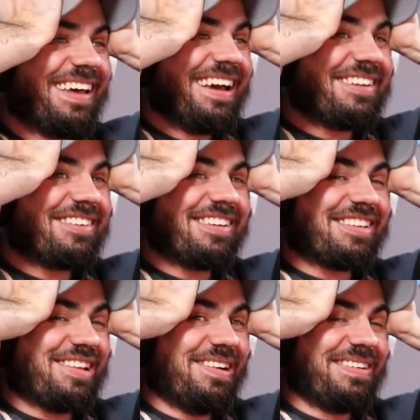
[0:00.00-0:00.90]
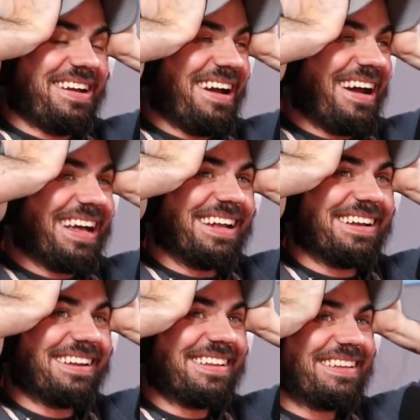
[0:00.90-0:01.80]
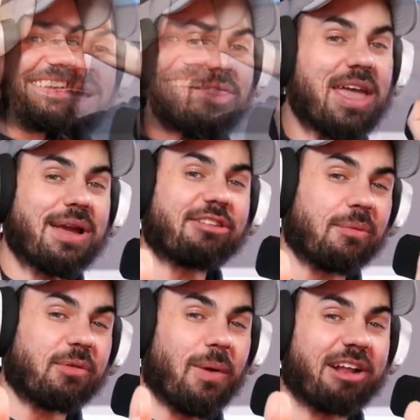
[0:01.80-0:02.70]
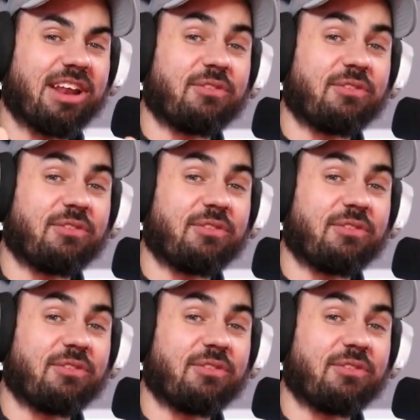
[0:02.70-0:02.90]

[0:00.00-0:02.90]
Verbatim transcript: It's just too good. Thank you guys so much for watching.